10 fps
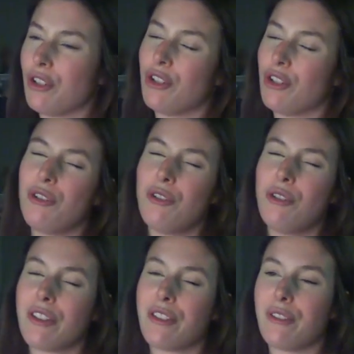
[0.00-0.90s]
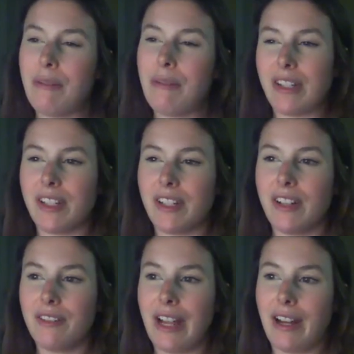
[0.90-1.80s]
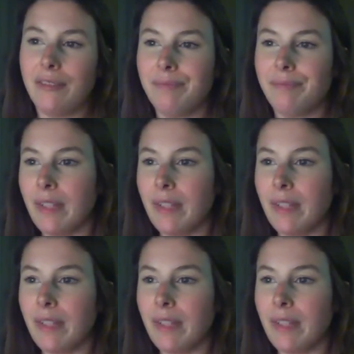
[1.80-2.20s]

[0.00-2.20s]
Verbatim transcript: 2 or 3 months ago now.